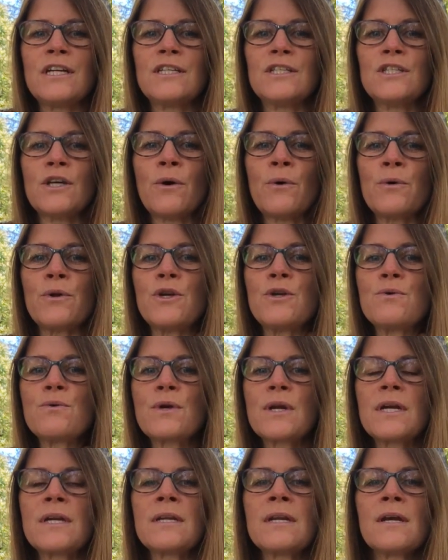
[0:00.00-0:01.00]
So you
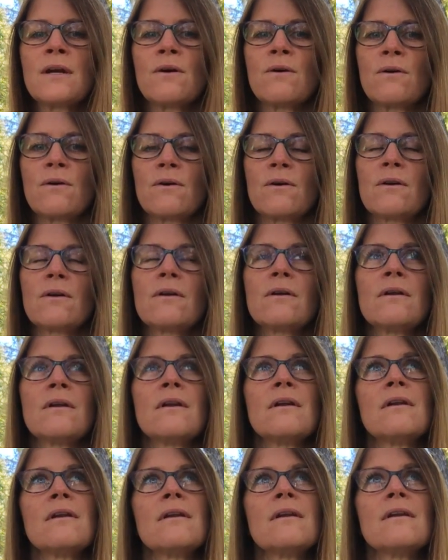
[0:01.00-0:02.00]
can,
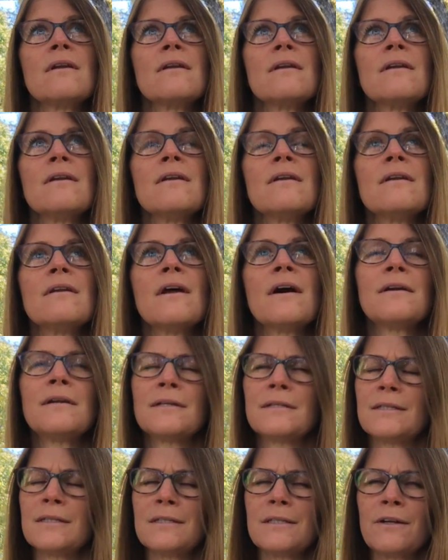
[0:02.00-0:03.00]
not
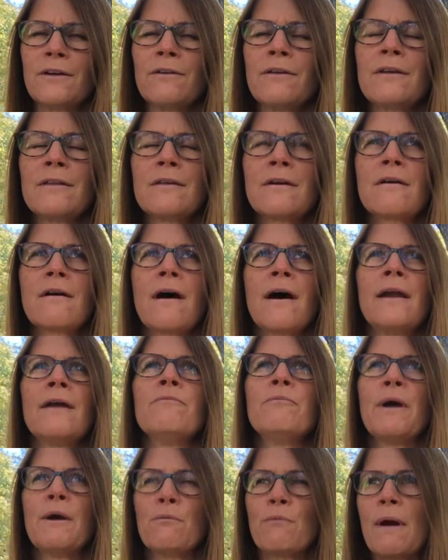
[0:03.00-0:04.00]
necessarily the god of,
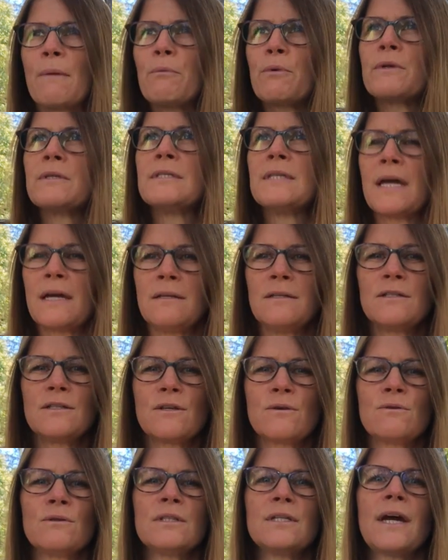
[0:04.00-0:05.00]
but represents
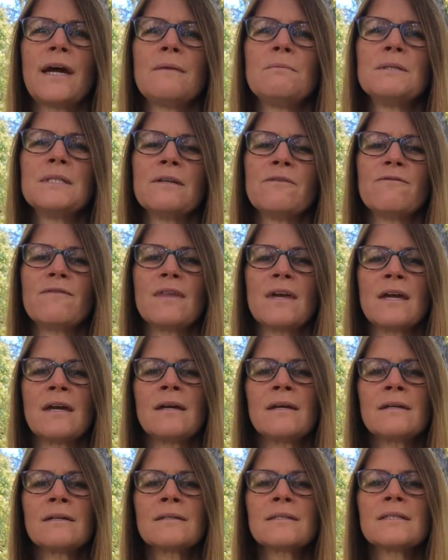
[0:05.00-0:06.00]
those types of
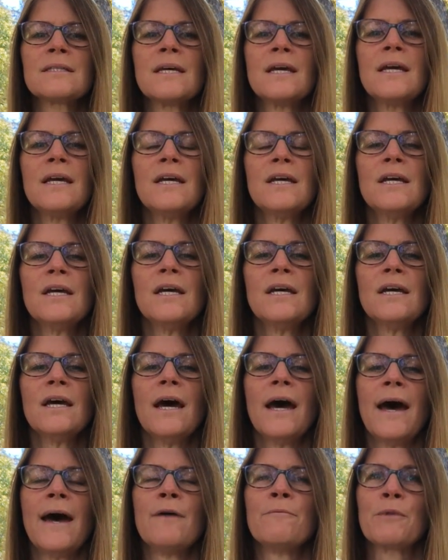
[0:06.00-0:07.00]
things,
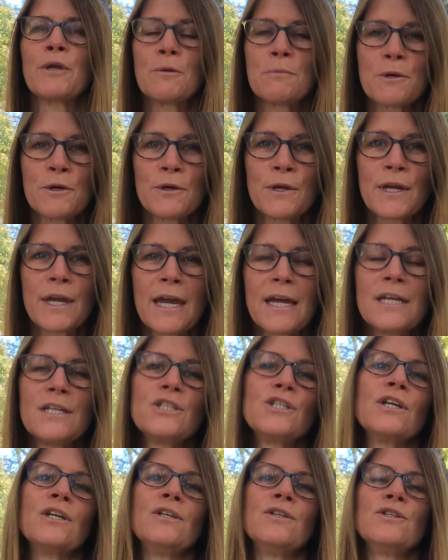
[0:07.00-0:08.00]

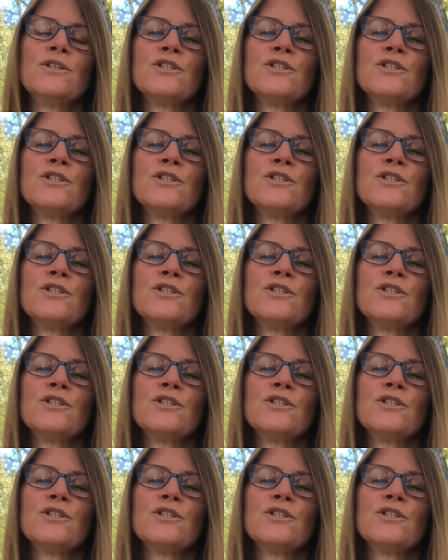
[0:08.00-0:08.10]
communication.